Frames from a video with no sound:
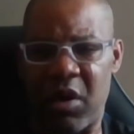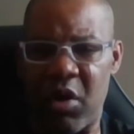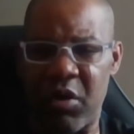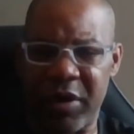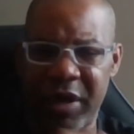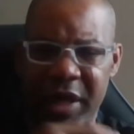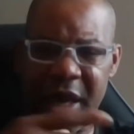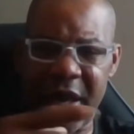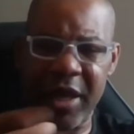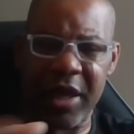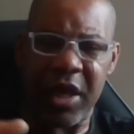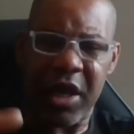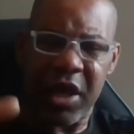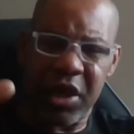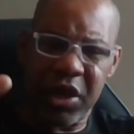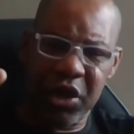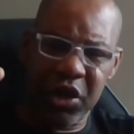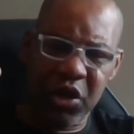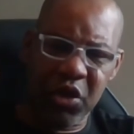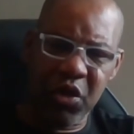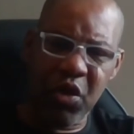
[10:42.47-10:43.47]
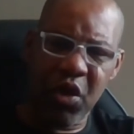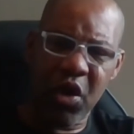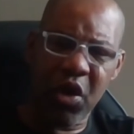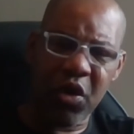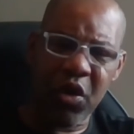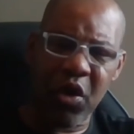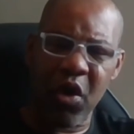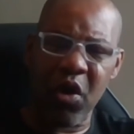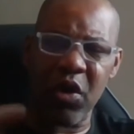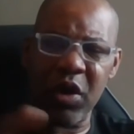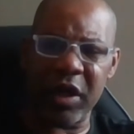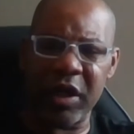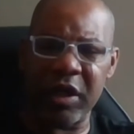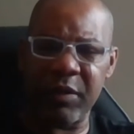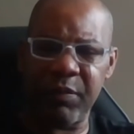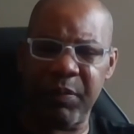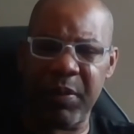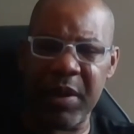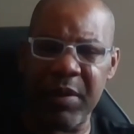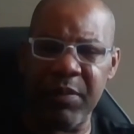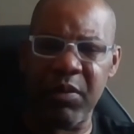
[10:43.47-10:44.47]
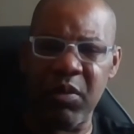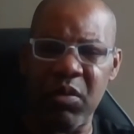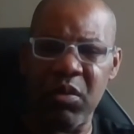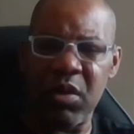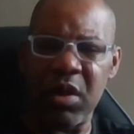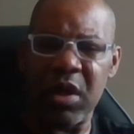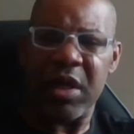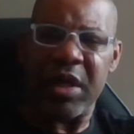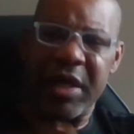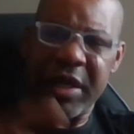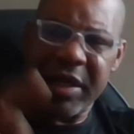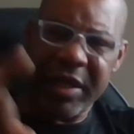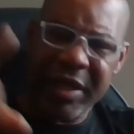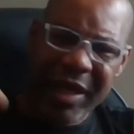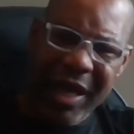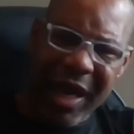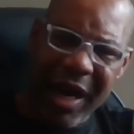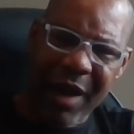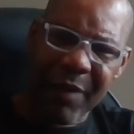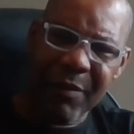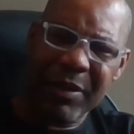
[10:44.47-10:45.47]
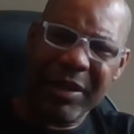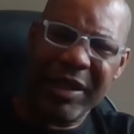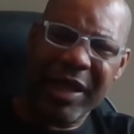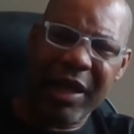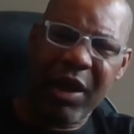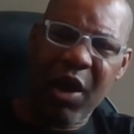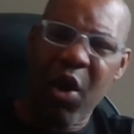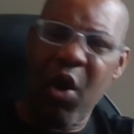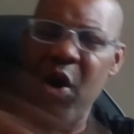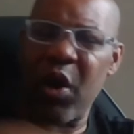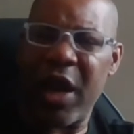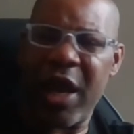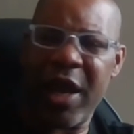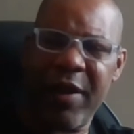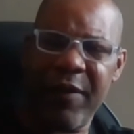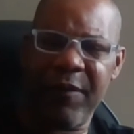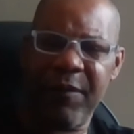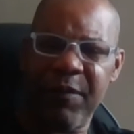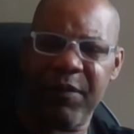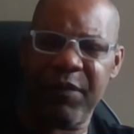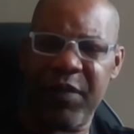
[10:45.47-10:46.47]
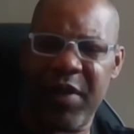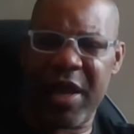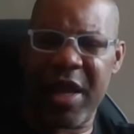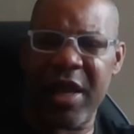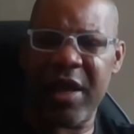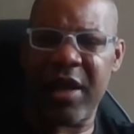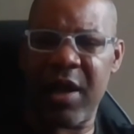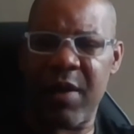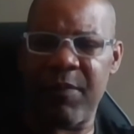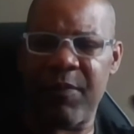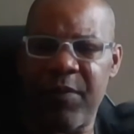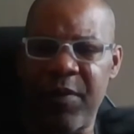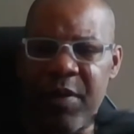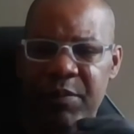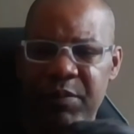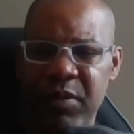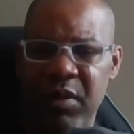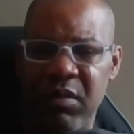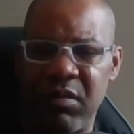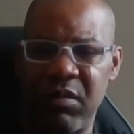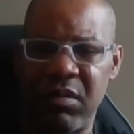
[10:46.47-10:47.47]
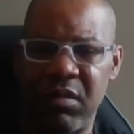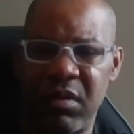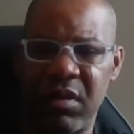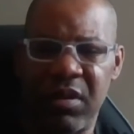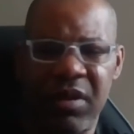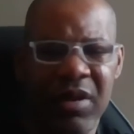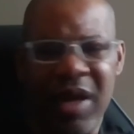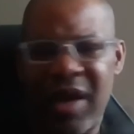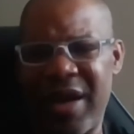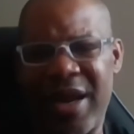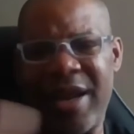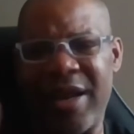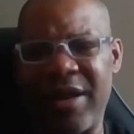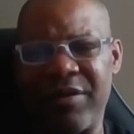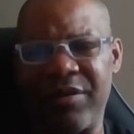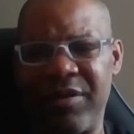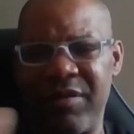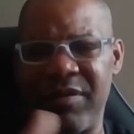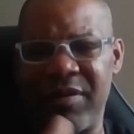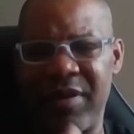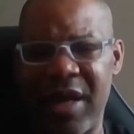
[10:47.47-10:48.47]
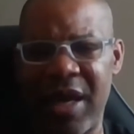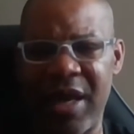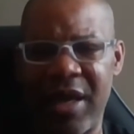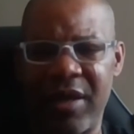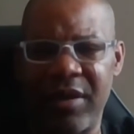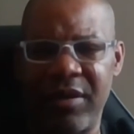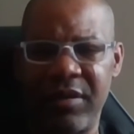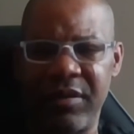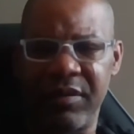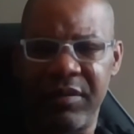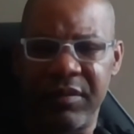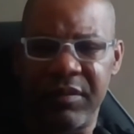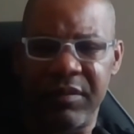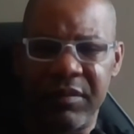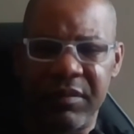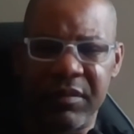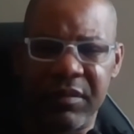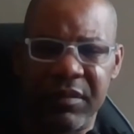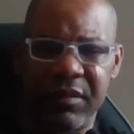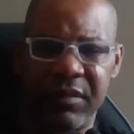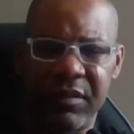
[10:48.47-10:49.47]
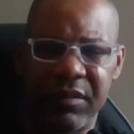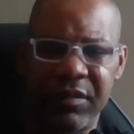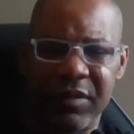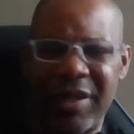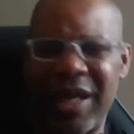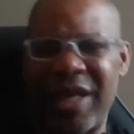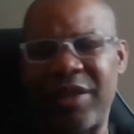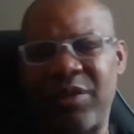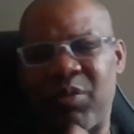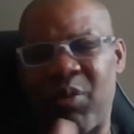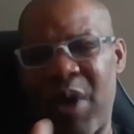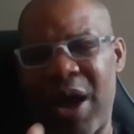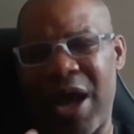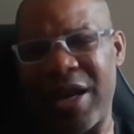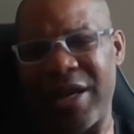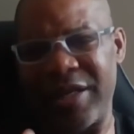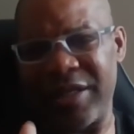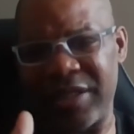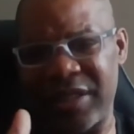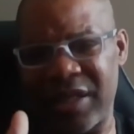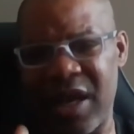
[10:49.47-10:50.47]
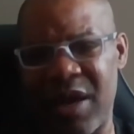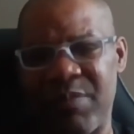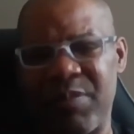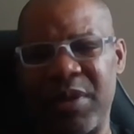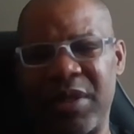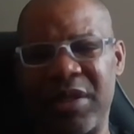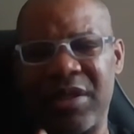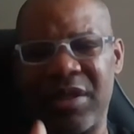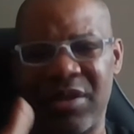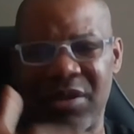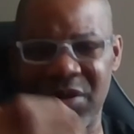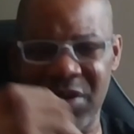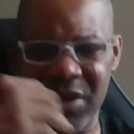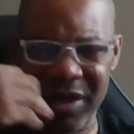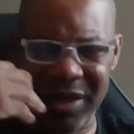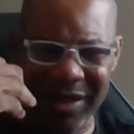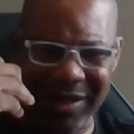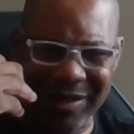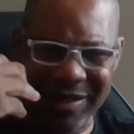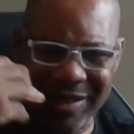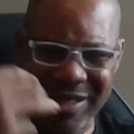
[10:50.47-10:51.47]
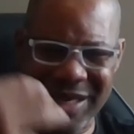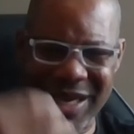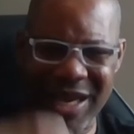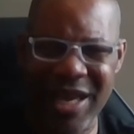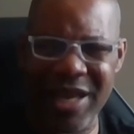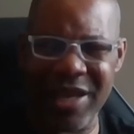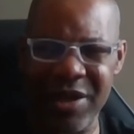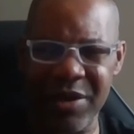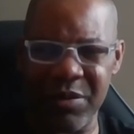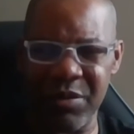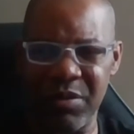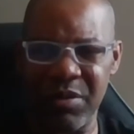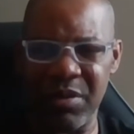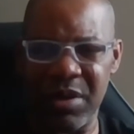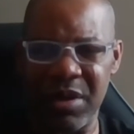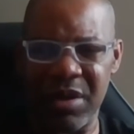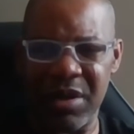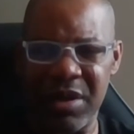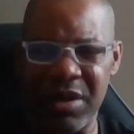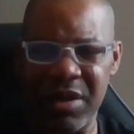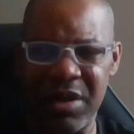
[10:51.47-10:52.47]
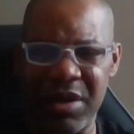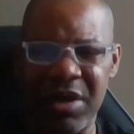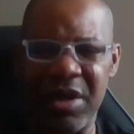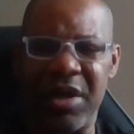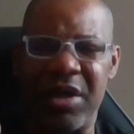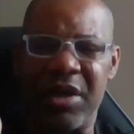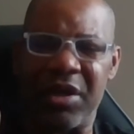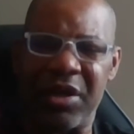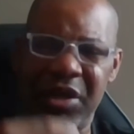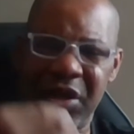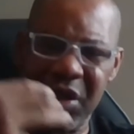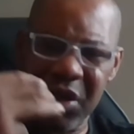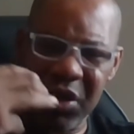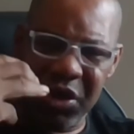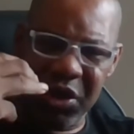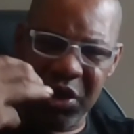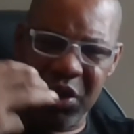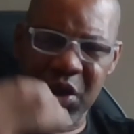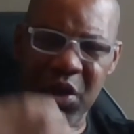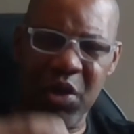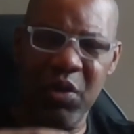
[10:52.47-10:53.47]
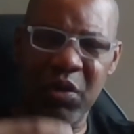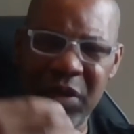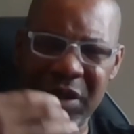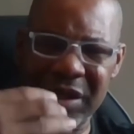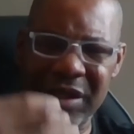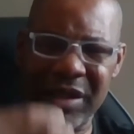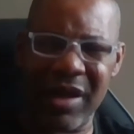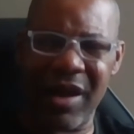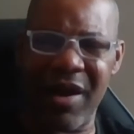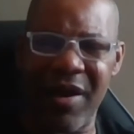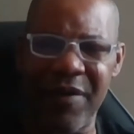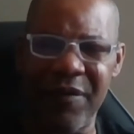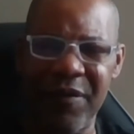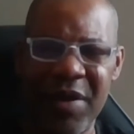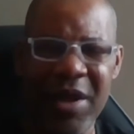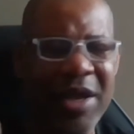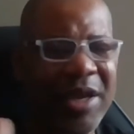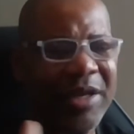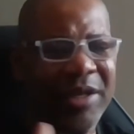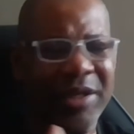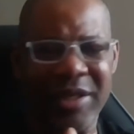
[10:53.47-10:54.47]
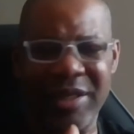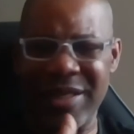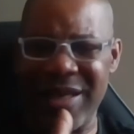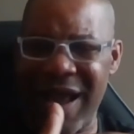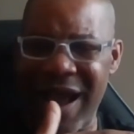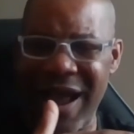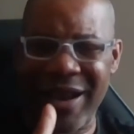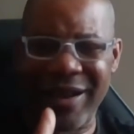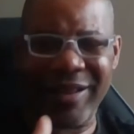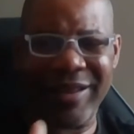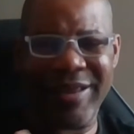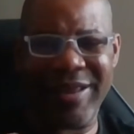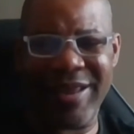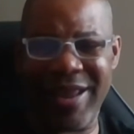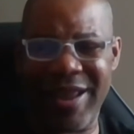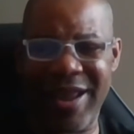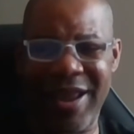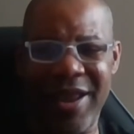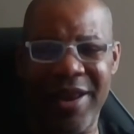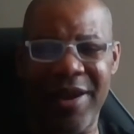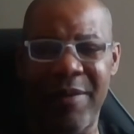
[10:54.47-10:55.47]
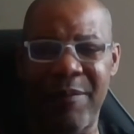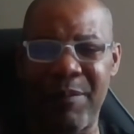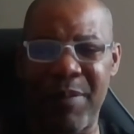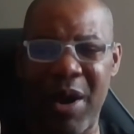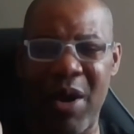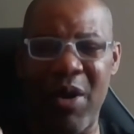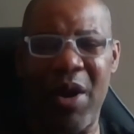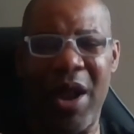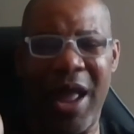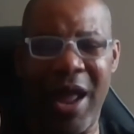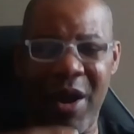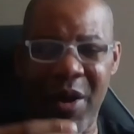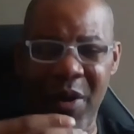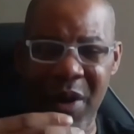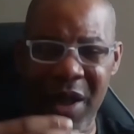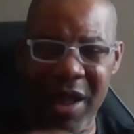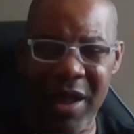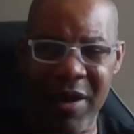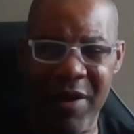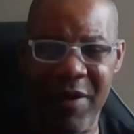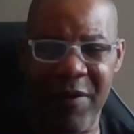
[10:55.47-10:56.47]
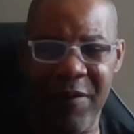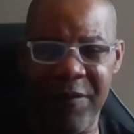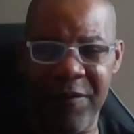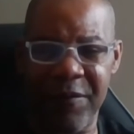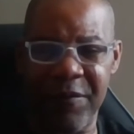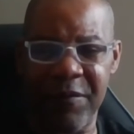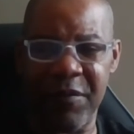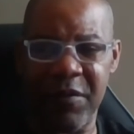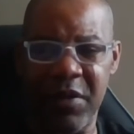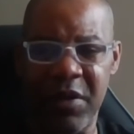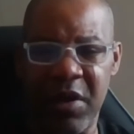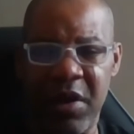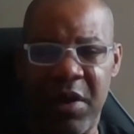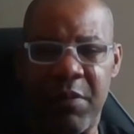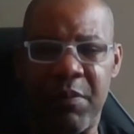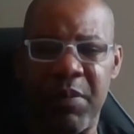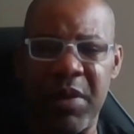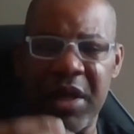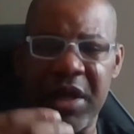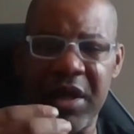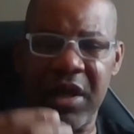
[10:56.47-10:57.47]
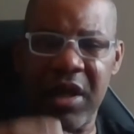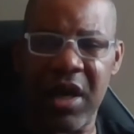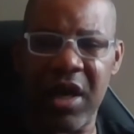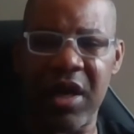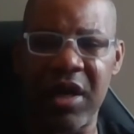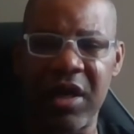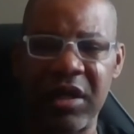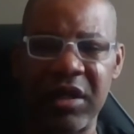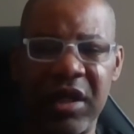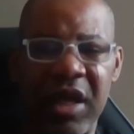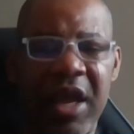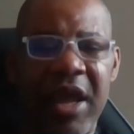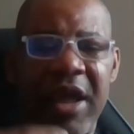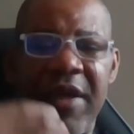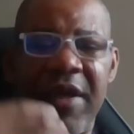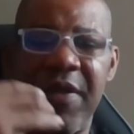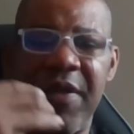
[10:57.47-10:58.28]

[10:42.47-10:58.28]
Okay, you heard all these people, then I'm gonna take all that income from you. No, they ain't gonna do that. That's why these companies are gonna continue to do stuff not caring about our health because